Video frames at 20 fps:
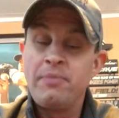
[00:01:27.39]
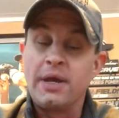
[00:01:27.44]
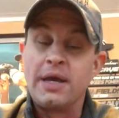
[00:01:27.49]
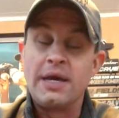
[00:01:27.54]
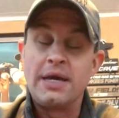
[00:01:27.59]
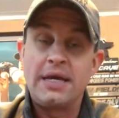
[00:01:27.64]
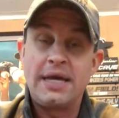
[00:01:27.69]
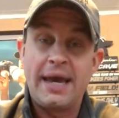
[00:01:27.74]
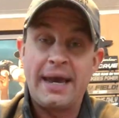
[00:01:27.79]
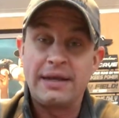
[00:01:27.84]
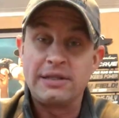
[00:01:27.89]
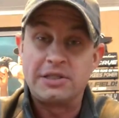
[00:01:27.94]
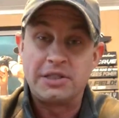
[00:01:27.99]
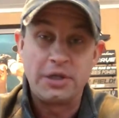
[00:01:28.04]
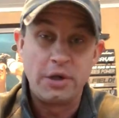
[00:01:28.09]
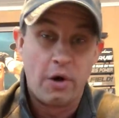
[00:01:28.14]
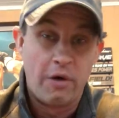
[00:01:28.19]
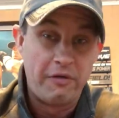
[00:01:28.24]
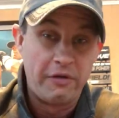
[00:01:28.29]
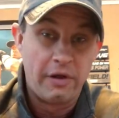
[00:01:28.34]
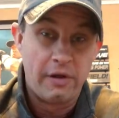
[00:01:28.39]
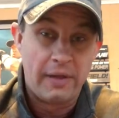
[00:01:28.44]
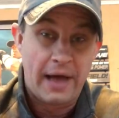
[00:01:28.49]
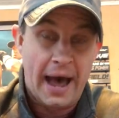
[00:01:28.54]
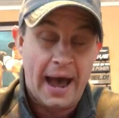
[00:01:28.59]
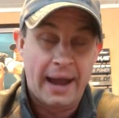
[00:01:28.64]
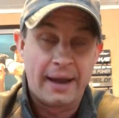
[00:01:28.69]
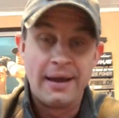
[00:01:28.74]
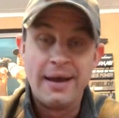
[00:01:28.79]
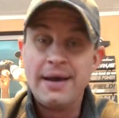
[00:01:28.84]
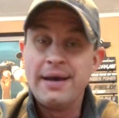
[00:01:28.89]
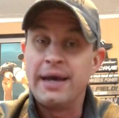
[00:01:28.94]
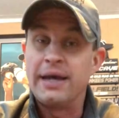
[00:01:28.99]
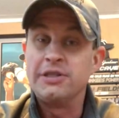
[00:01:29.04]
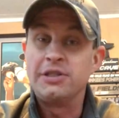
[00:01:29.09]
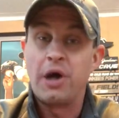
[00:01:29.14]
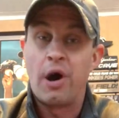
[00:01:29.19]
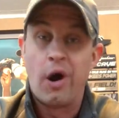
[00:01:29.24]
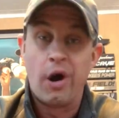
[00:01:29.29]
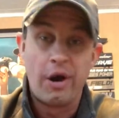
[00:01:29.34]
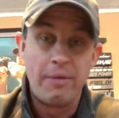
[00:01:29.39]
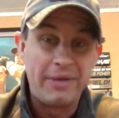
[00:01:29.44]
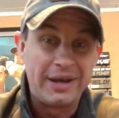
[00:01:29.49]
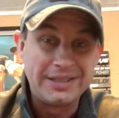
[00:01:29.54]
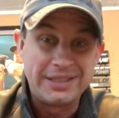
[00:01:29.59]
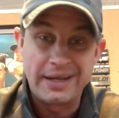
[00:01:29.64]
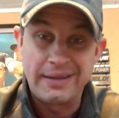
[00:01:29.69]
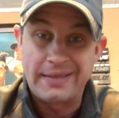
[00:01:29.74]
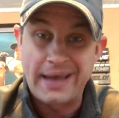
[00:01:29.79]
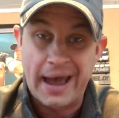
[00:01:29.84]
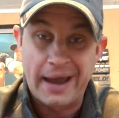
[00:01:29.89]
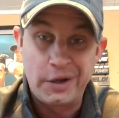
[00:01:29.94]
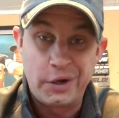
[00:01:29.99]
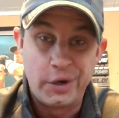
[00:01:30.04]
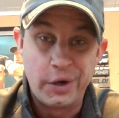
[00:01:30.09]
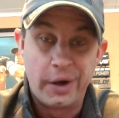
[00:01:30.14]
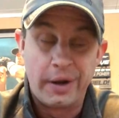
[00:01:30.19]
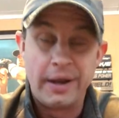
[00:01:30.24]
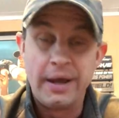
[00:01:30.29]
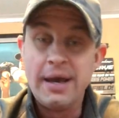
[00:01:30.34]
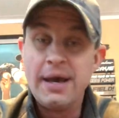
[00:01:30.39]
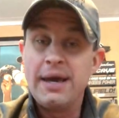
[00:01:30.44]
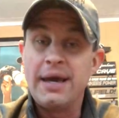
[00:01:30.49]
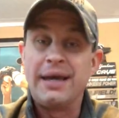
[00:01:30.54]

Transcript: He can't see over the line. His arm isn't that good.